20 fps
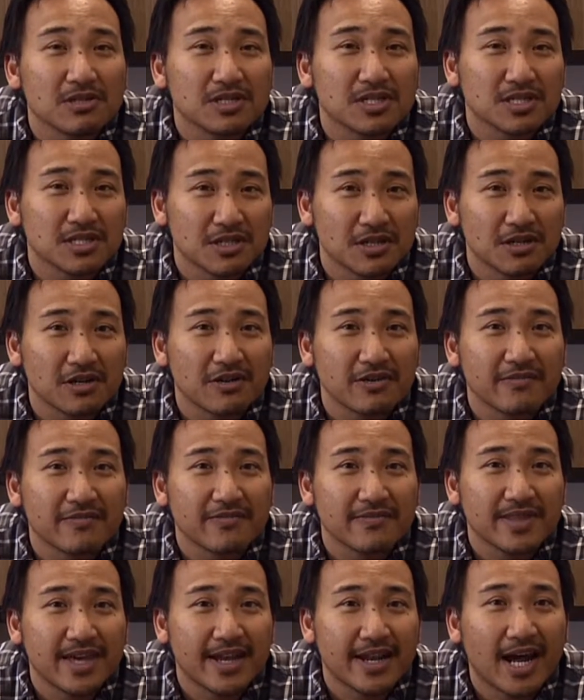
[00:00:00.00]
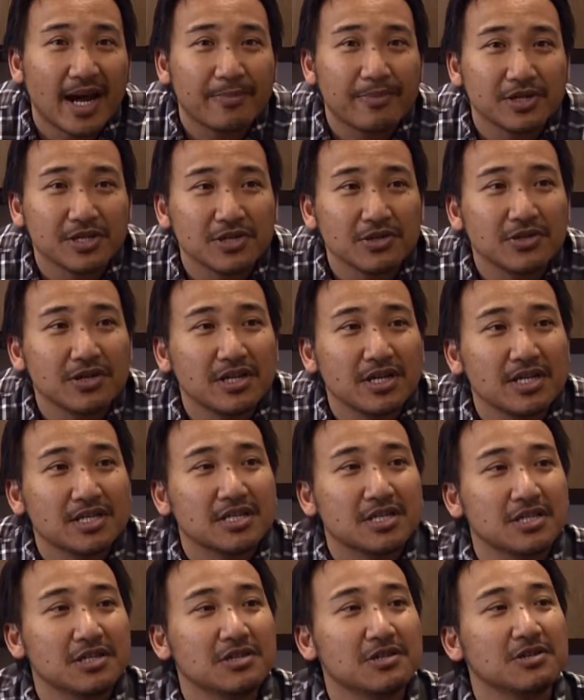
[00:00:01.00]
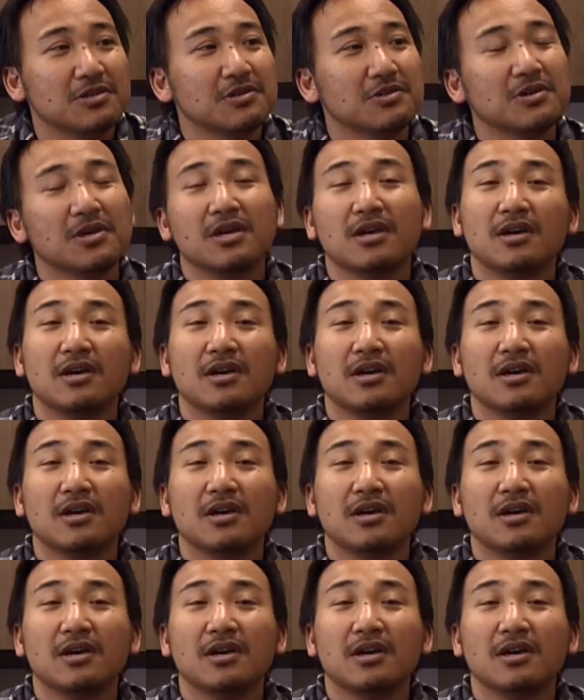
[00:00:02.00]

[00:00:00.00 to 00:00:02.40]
deserve that opportunity to